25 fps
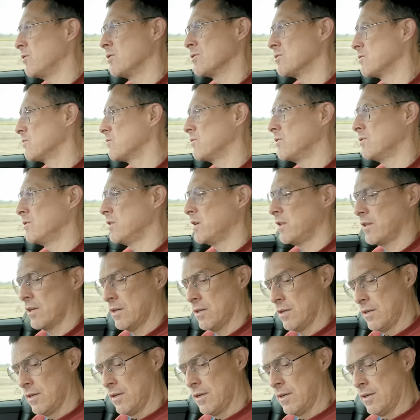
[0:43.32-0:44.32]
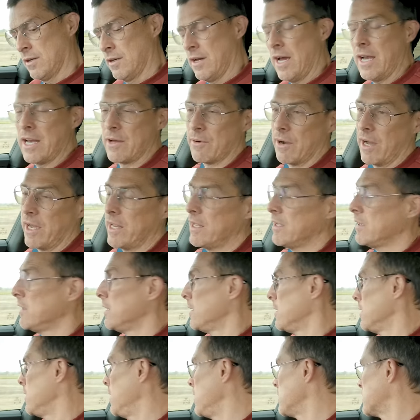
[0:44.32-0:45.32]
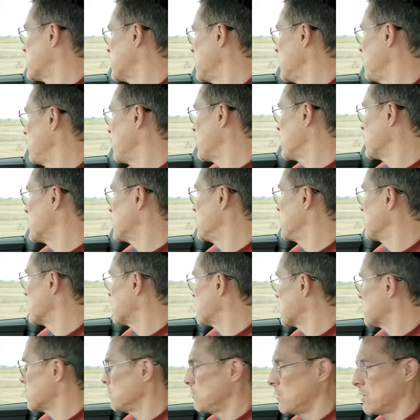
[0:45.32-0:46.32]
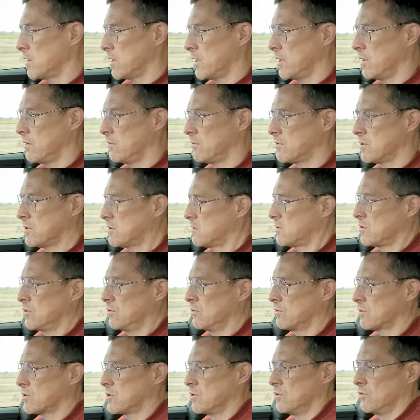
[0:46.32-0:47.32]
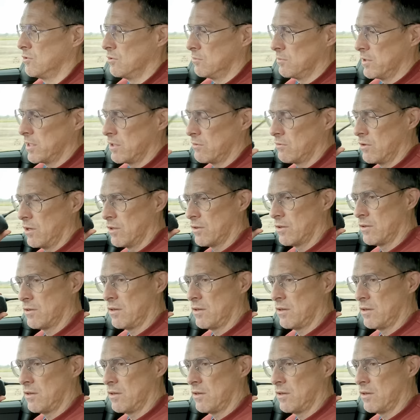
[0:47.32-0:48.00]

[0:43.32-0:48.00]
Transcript: voice was for either. Anyway, let's see if we can talk to someone who just talks normally rather